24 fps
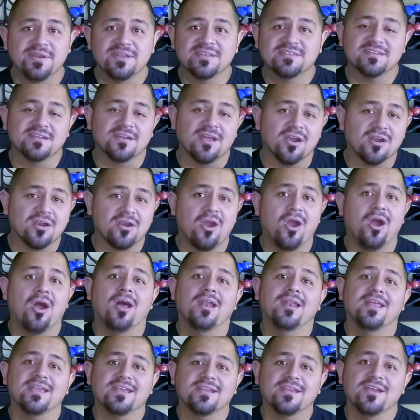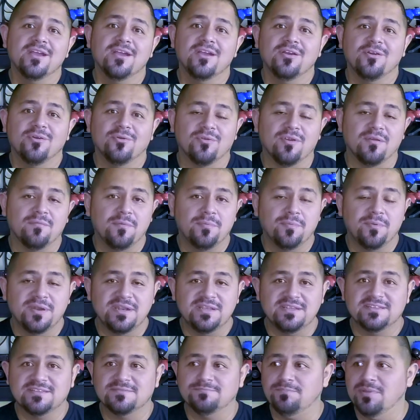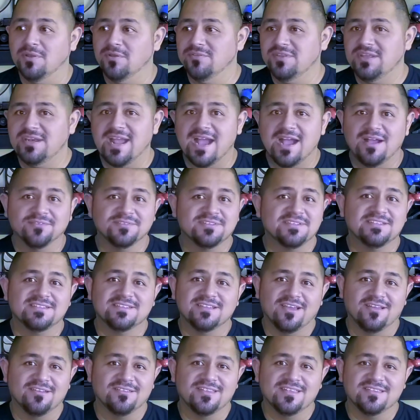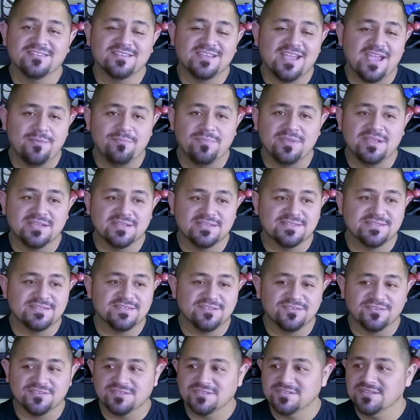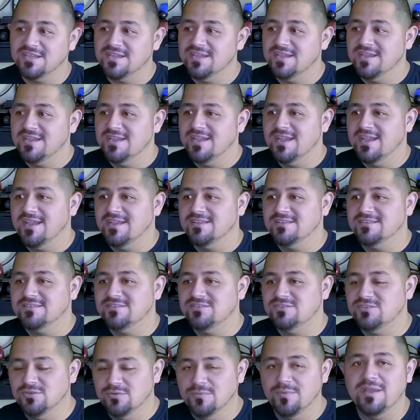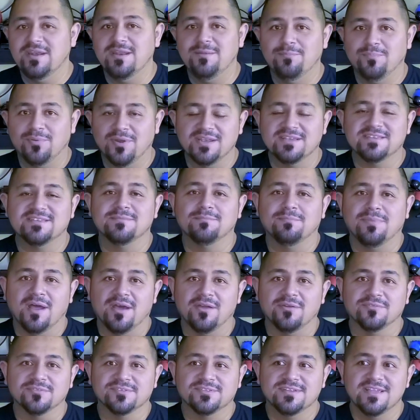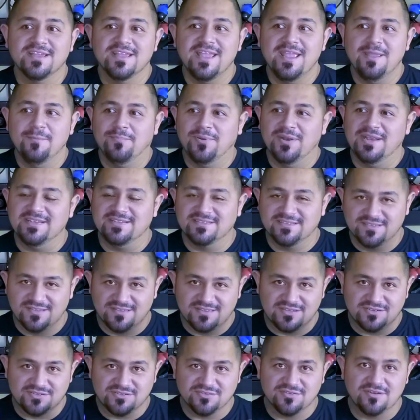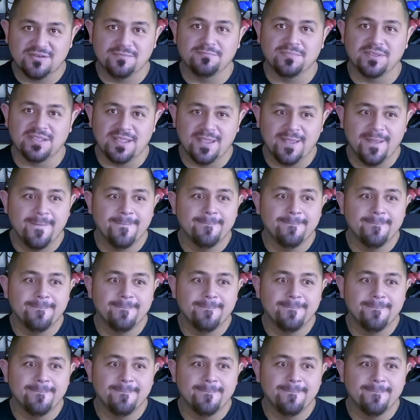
an alcoholic or everybody's building houses all the time because there's too many bricks and bottles in places that there shouldn't be.